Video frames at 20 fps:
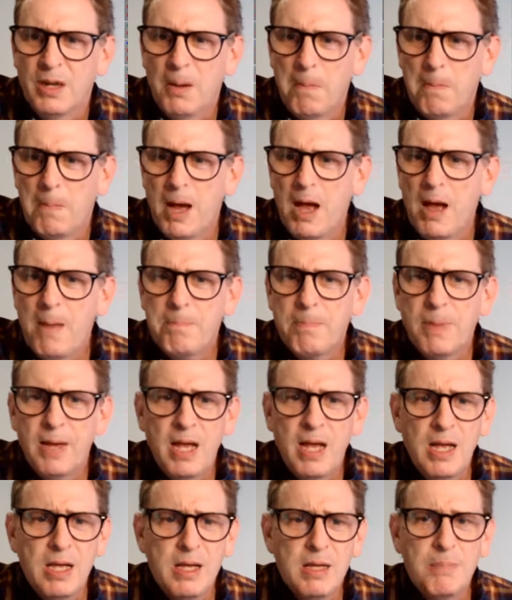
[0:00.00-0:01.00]
But
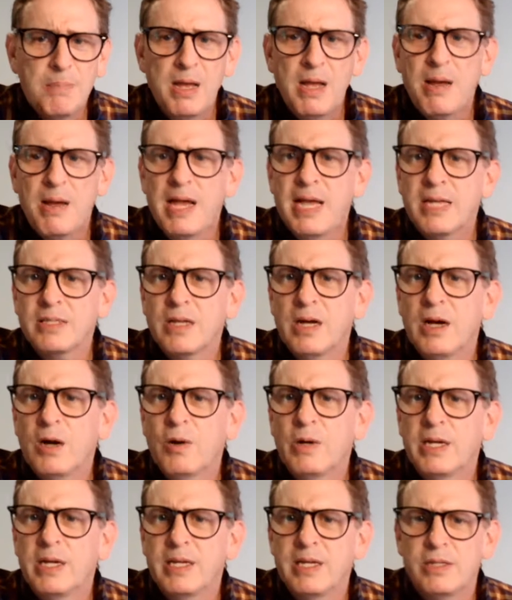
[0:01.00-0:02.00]
as
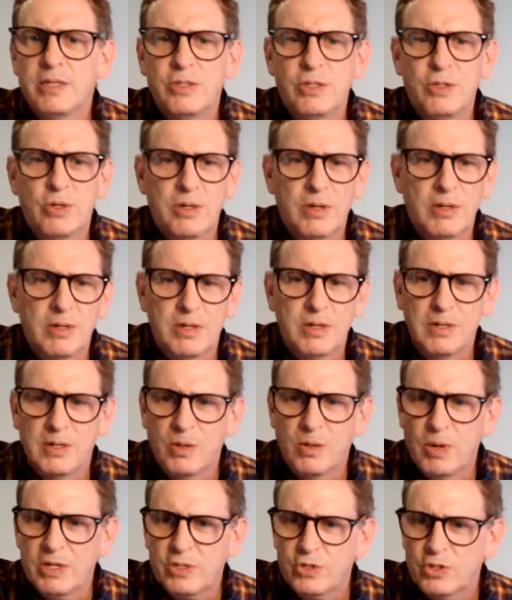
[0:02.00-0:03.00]
always, you can
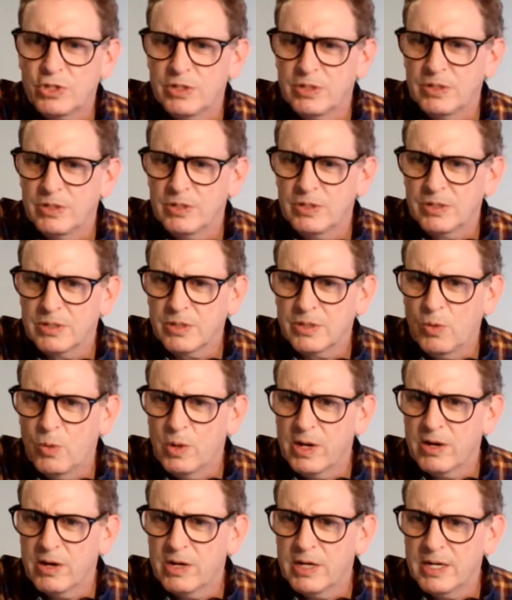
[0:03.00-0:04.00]
questions,
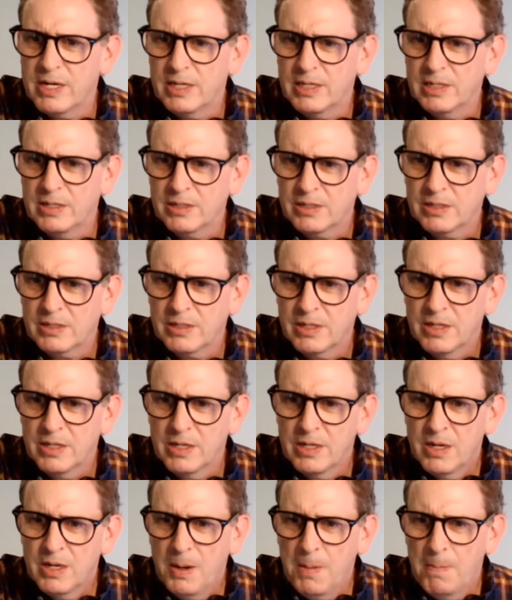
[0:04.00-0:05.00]
queries.
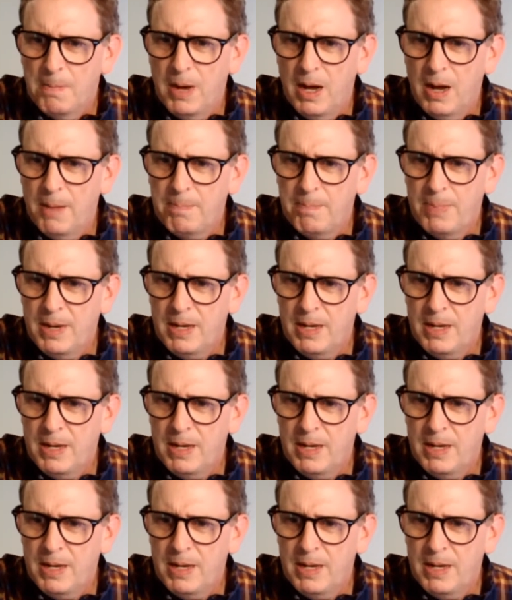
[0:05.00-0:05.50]
Okay.